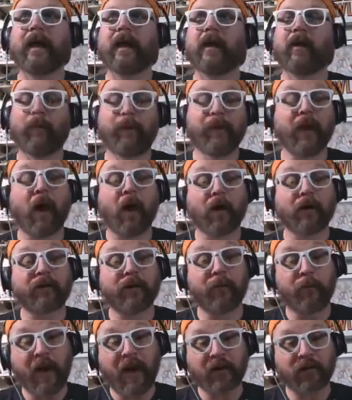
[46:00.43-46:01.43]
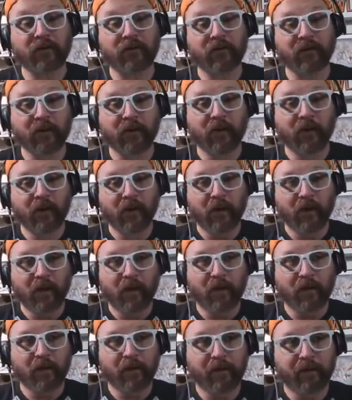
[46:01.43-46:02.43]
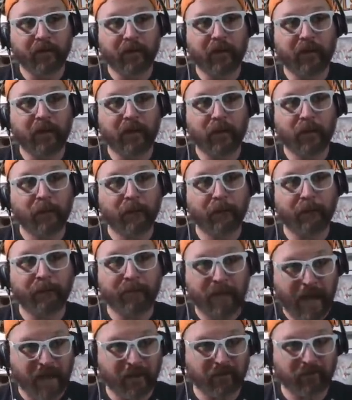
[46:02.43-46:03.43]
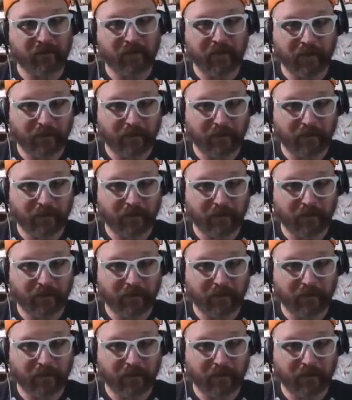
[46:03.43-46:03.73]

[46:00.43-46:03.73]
It'll be hard to match the passion